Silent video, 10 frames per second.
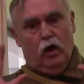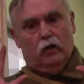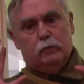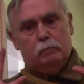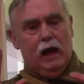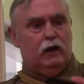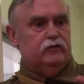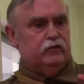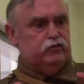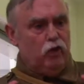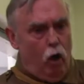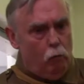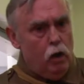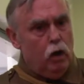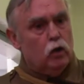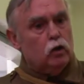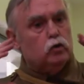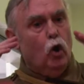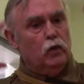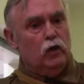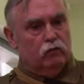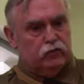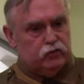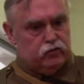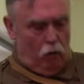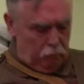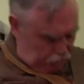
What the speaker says: at the Battle of the Somme going over the top,